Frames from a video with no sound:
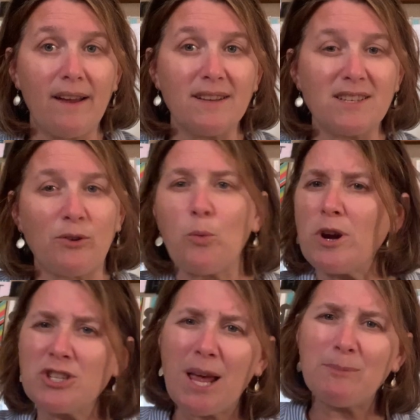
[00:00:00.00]
different
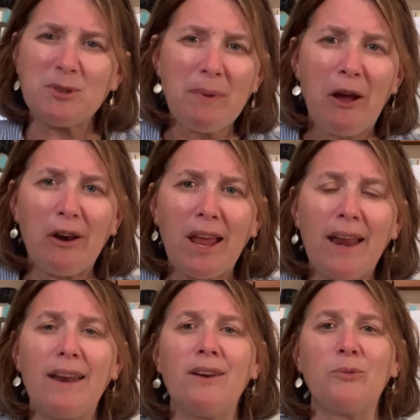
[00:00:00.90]
workshops about it
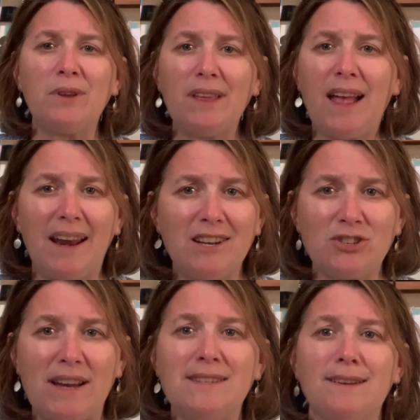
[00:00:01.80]
and really kind of
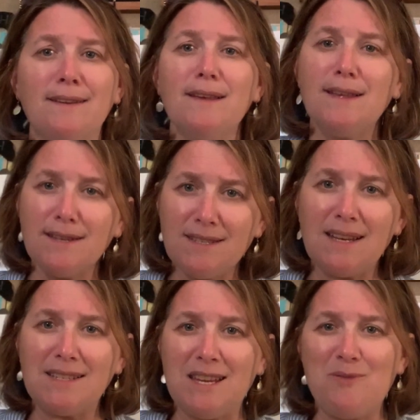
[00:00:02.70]
tried to
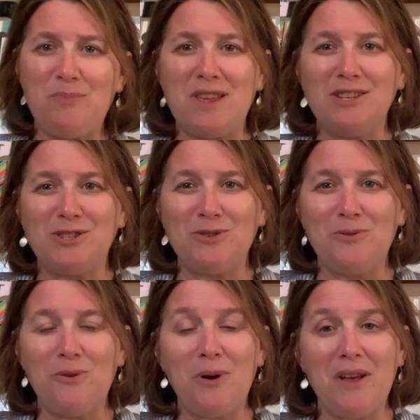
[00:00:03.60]
dig deep
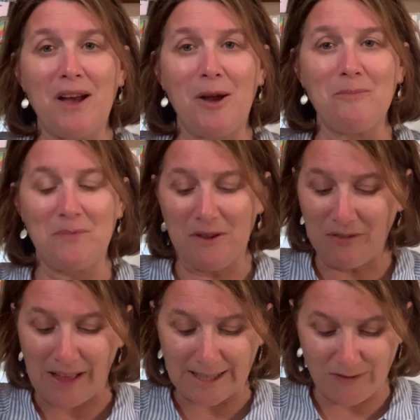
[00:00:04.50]
into the
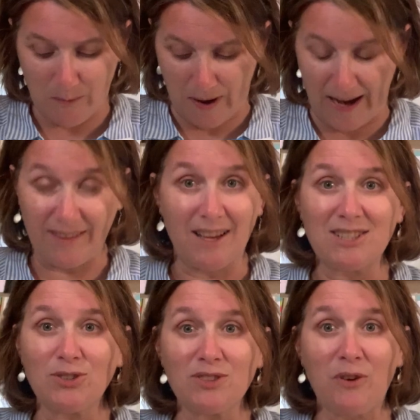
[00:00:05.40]
philosophy behind Lost
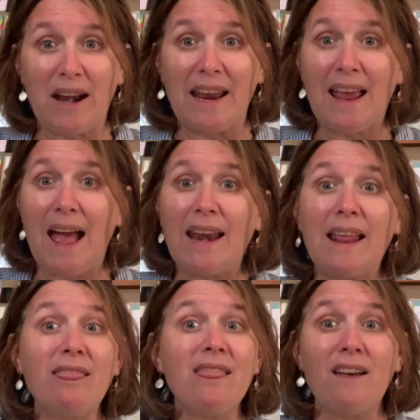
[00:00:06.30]
Tools of Writing, and I
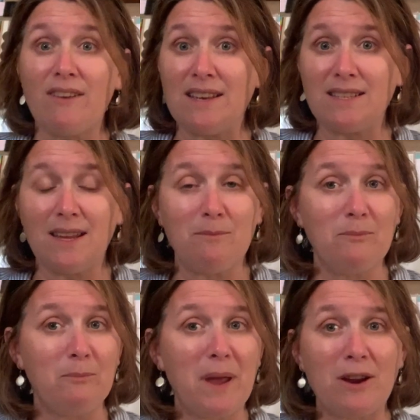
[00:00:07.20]
love it. It
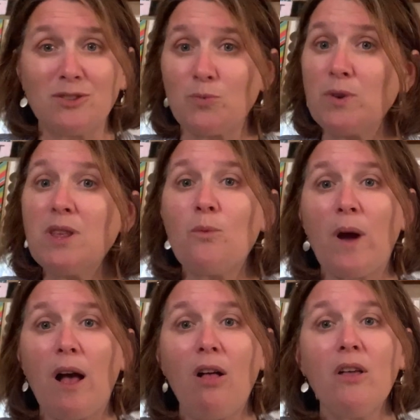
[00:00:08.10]
pairs really
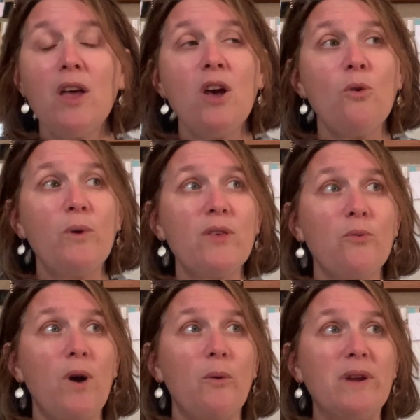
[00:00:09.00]
well with
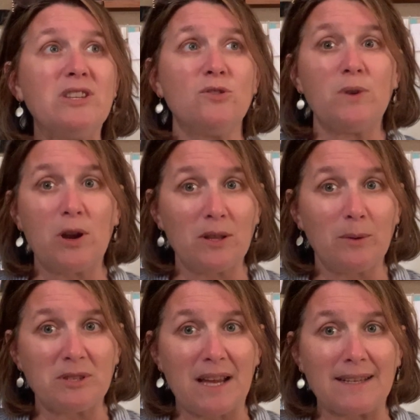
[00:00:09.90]
what we do here at
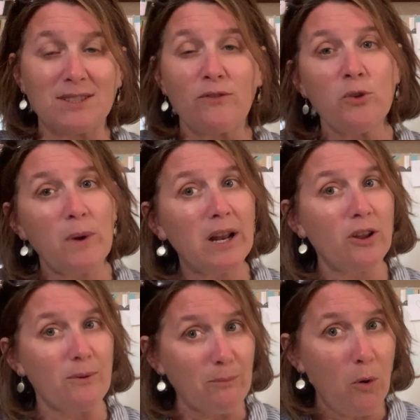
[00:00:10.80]
Libertas. So if you want to
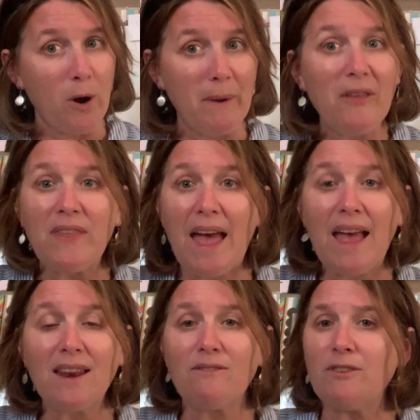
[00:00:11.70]
learn more about
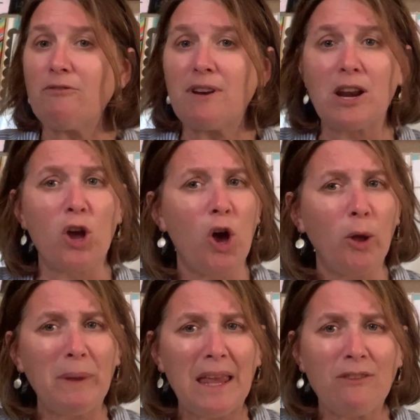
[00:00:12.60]
that, feel free to call
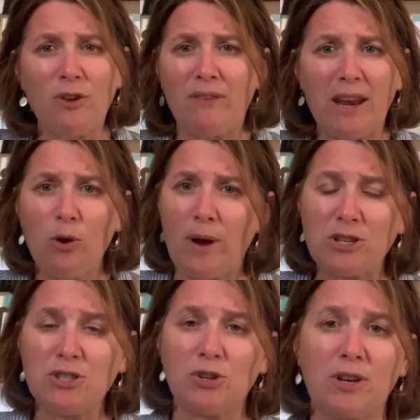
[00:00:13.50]
me if you have any
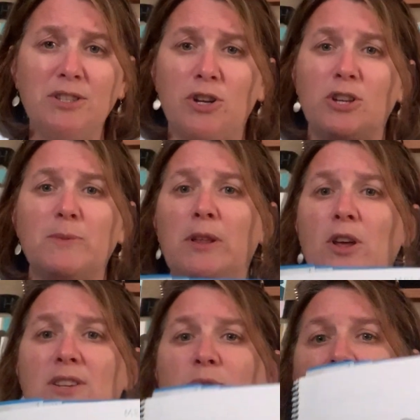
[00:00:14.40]
questions or concerns about
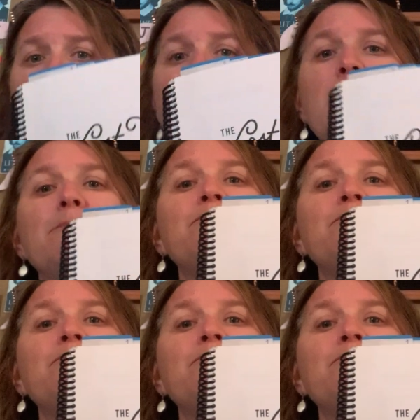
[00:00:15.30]
Lost Tools of Writing.